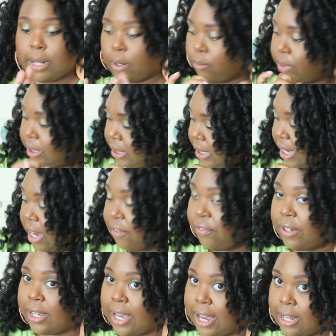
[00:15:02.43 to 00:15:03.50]
Now, one thing I
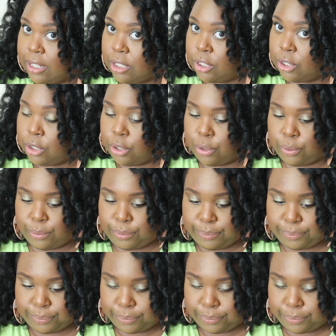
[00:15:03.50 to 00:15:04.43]
forgot to do,